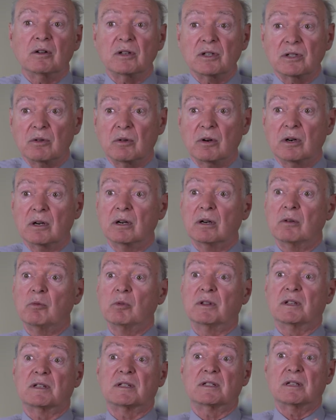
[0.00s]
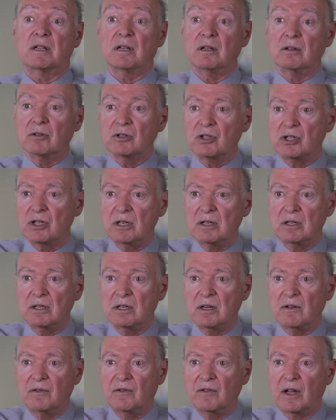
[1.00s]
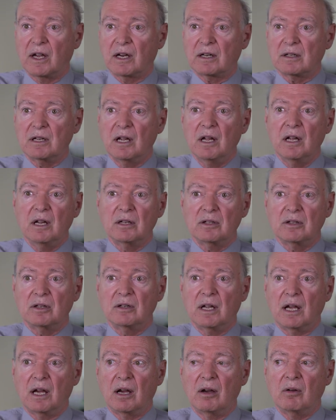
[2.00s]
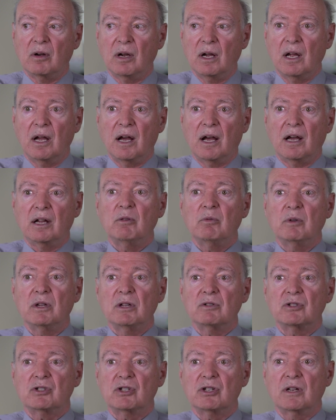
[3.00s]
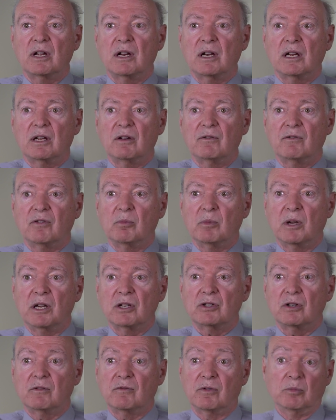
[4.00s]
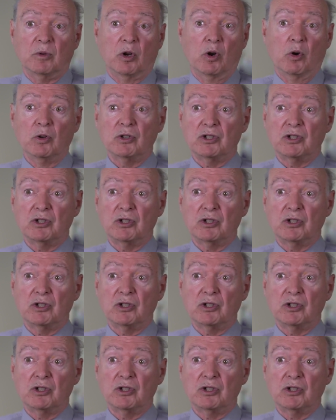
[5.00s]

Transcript: disorder with a single gene defect to now how do we use genetic information from the whole